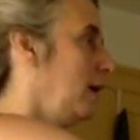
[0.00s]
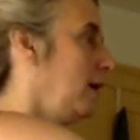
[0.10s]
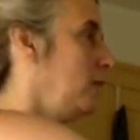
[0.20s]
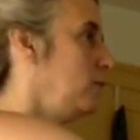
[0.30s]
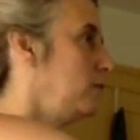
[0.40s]

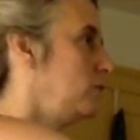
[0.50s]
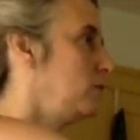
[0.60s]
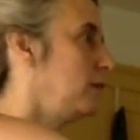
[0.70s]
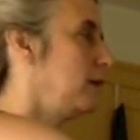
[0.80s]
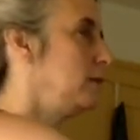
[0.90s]
And you're
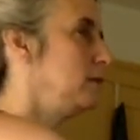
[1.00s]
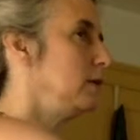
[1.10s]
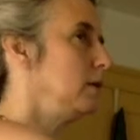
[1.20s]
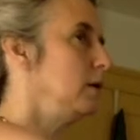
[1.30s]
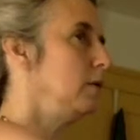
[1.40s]

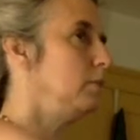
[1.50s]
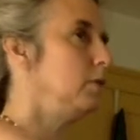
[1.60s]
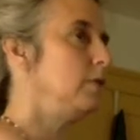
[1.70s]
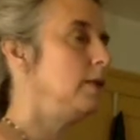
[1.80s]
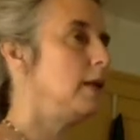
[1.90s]
visualizing
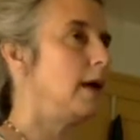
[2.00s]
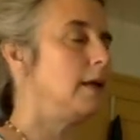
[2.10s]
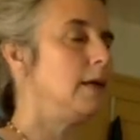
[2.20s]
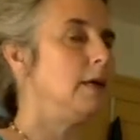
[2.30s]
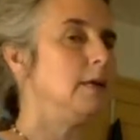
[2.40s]
moving that
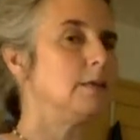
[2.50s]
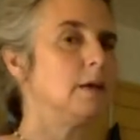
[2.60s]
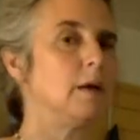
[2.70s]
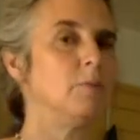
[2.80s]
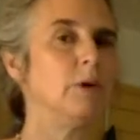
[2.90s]
heat,
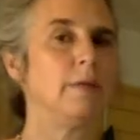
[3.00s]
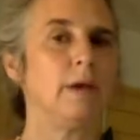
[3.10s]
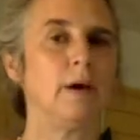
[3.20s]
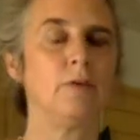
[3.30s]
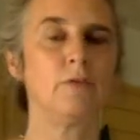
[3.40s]
that breath
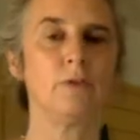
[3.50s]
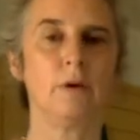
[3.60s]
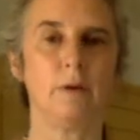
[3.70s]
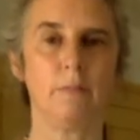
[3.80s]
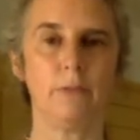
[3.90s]
out
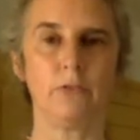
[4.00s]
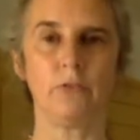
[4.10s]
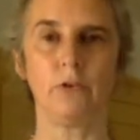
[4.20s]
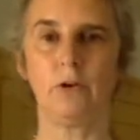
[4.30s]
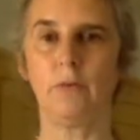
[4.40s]
from the
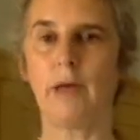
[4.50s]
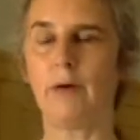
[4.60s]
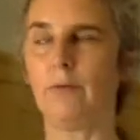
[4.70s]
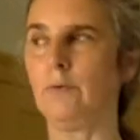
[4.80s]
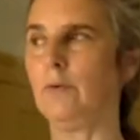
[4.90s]
sternum,
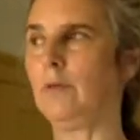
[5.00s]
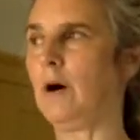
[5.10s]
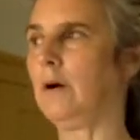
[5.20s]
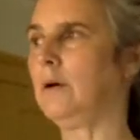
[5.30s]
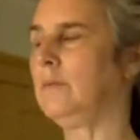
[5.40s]
out through the
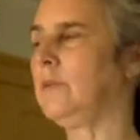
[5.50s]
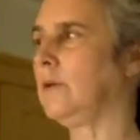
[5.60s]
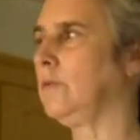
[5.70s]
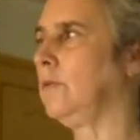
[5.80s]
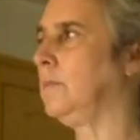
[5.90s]
arms,
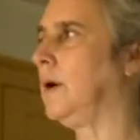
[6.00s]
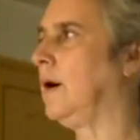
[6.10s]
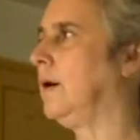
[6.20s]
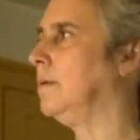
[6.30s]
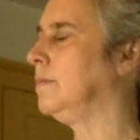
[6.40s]
out through the
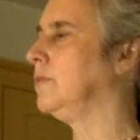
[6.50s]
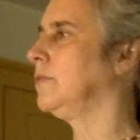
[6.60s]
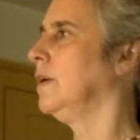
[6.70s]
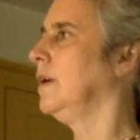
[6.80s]
palms.